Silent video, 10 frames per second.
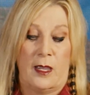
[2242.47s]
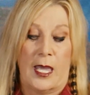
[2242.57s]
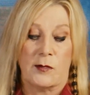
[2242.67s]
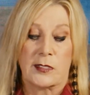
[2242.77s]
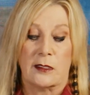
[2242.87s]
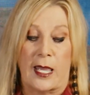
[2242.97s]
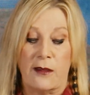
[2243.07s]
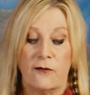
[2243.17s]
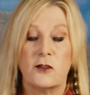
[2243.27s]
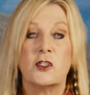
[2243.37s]
And it was a
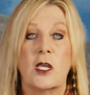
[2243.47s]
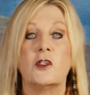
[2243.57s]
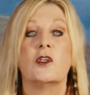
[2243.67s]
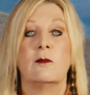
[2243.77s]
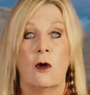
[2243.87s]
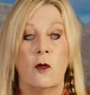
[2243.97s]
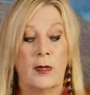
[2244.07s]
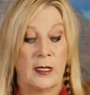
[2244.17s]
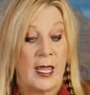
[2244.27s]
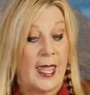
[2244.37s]
life-changing
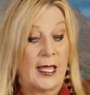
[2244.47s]
moment.